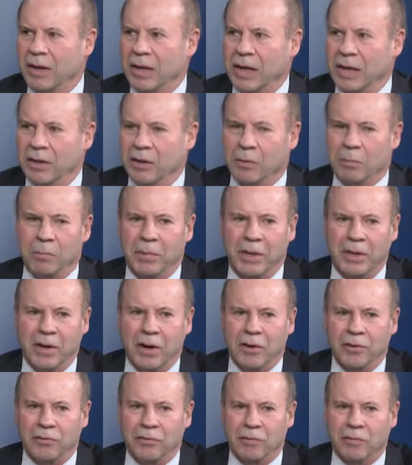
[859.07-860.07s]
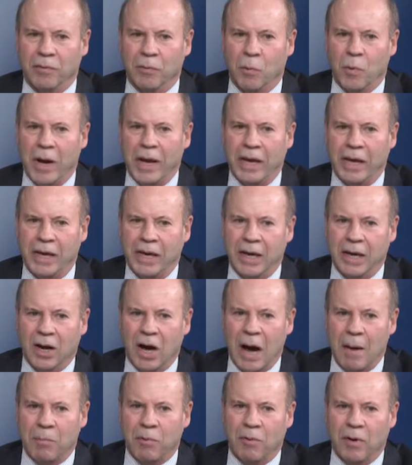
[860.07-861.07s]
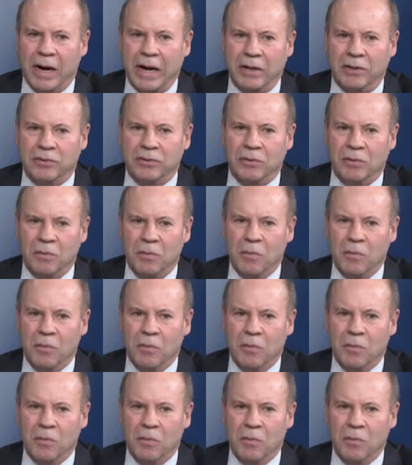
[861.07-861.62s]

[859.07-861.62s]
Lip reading: either because of the way it operates